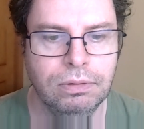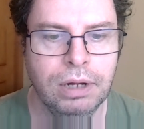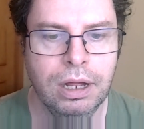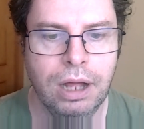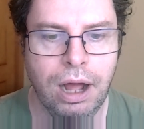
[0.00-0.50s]

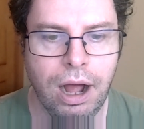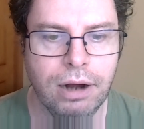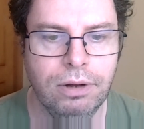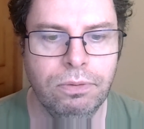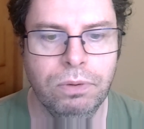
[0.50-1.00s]
so
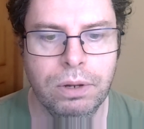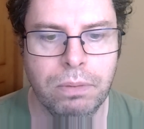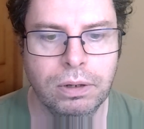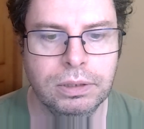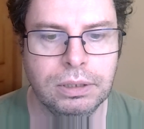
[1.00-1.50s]

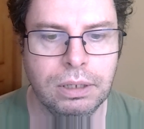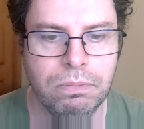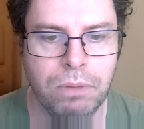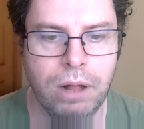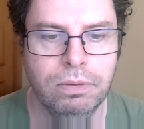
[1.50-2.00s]
Ireland won the
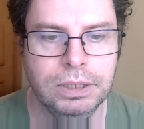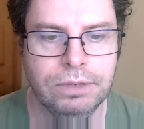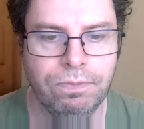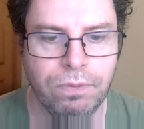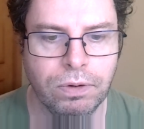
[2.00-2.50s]
most
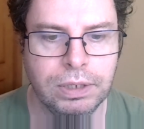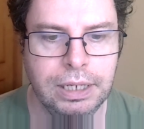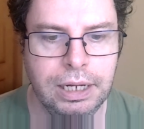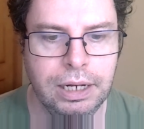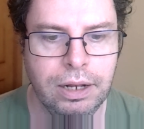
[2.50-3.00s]
maul with
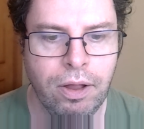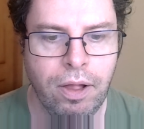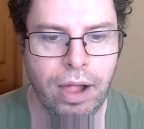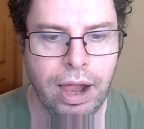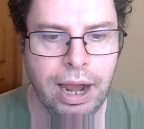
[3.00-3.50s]

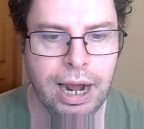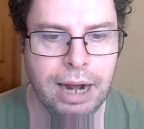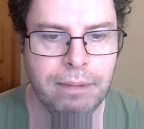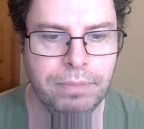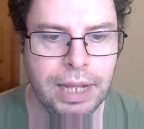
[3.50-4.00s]
14.
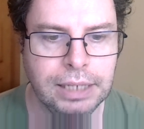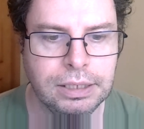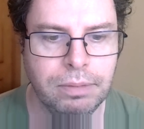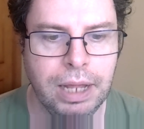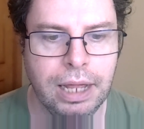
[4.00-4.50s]

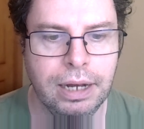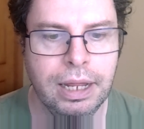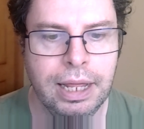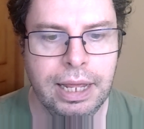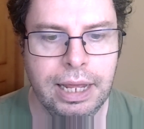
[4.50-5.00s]
Next then we
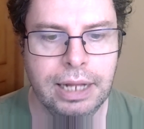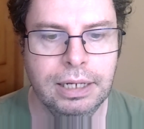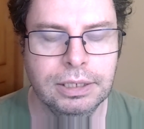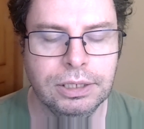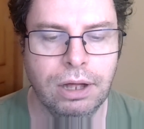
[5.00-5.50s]
had
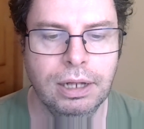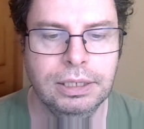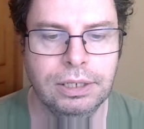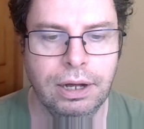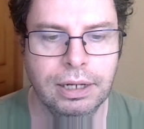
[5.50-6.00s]
Italy and
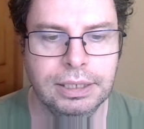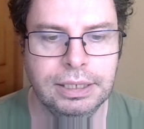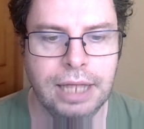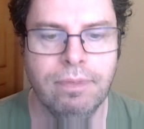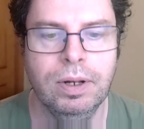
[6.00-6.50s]
Scotland
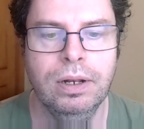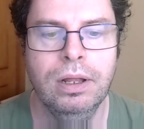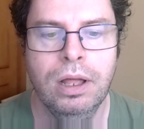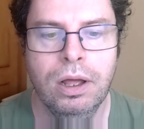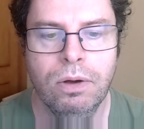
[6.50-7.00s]
tied on
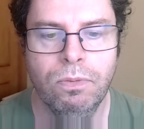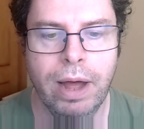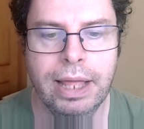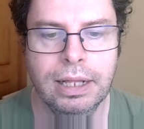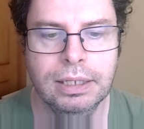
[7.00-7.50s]
7,
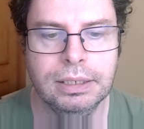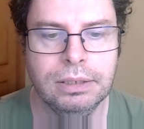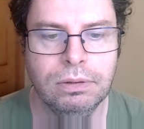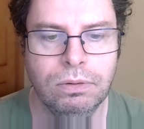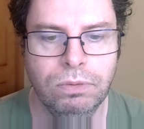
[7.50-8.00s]

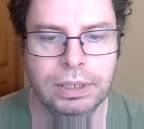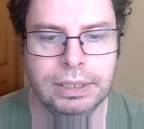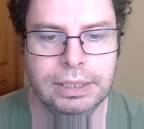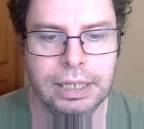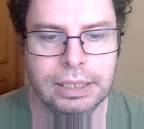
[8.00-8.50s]
Wales
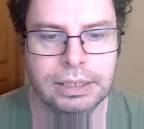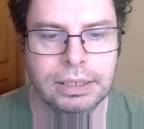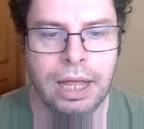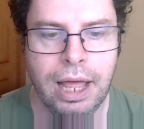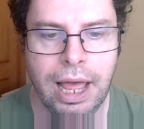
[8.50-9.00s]
with
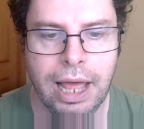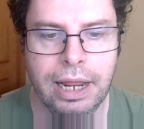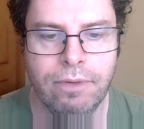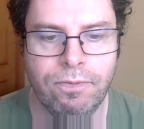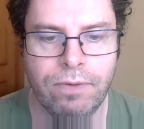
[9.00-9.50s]
6,
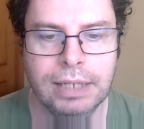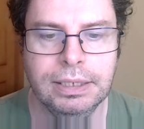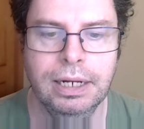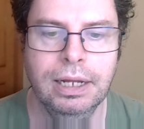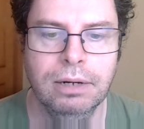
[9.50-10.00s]
and then
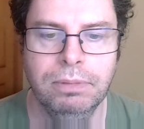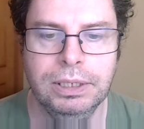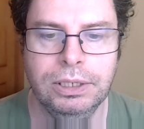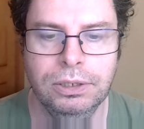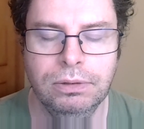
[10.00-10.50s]
France and
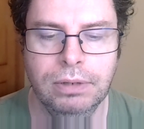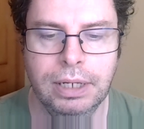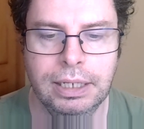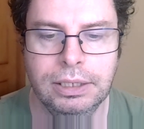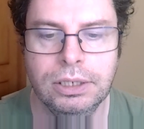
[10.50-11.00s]
England with
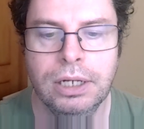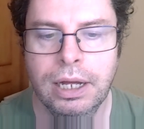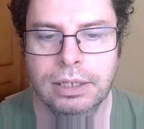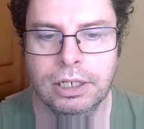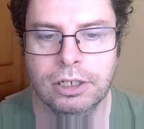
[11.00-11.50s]
2 each.